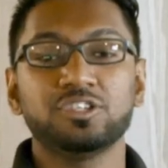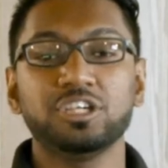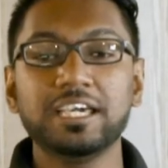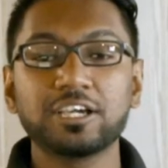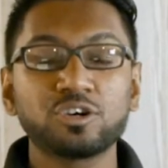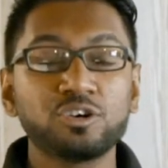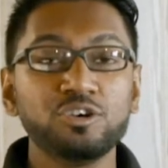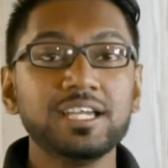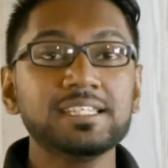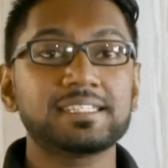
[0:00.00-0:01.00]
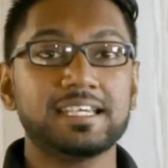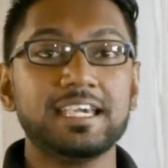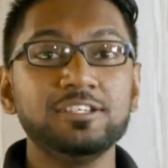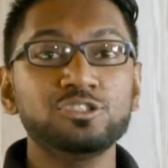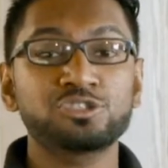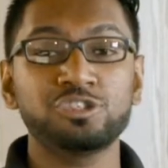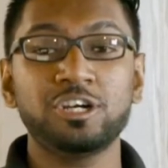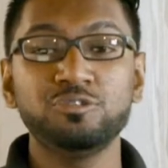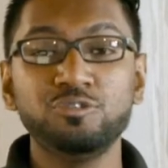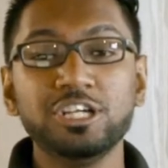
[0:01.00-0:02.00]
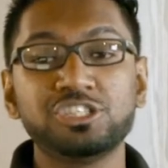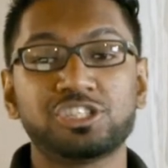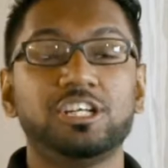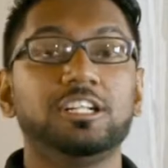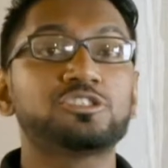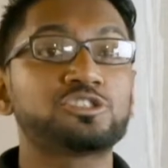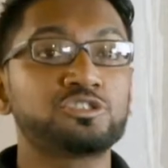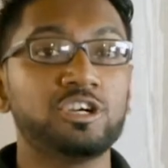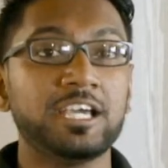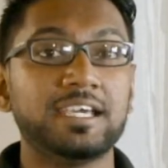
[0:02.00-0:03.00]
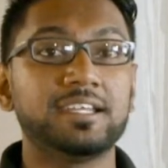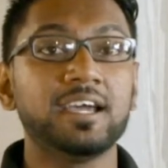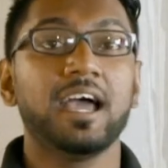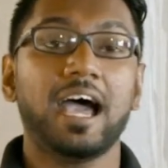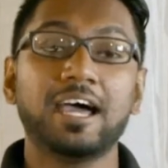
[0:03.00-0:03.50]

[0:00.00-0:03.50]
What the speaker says: to increase intra-regional trade